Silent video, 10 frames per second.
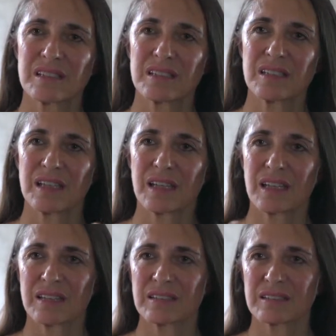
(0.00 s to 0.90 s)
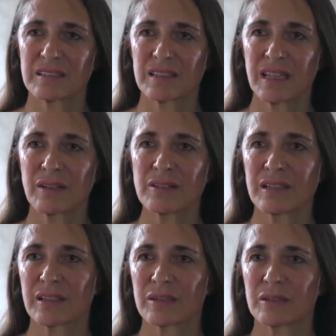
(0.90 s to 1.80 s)
and then I had the
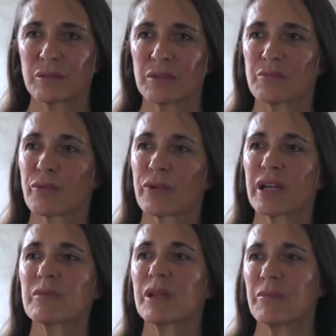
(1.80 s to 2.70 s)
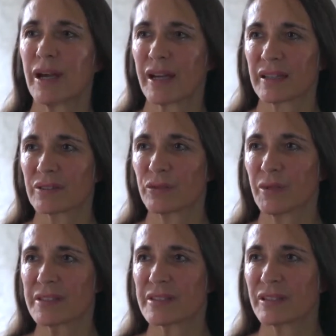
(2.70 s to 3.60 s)
caretaker who would bring me back to
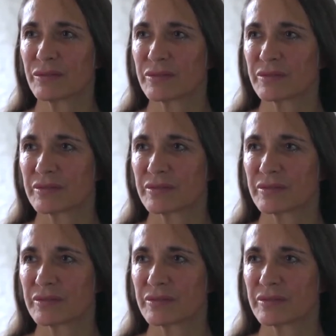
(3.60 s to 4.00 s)
myself